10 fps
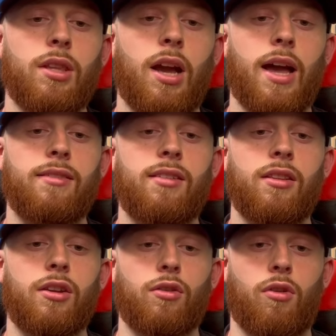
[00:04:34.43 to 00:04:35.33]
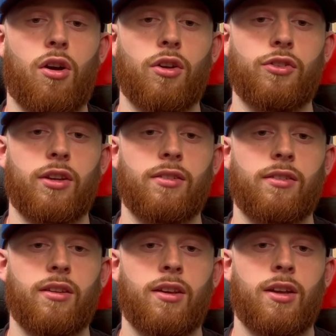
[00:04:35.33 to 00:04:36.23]
I'd seen the
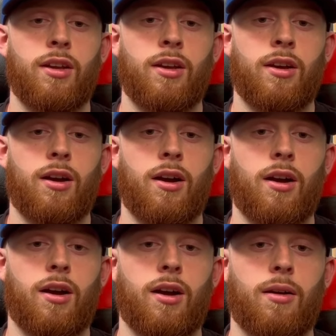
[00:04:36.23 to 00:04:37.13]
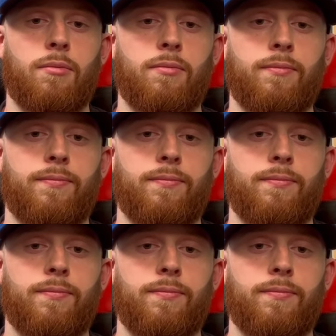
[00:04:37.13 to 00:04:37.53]
neurologist um,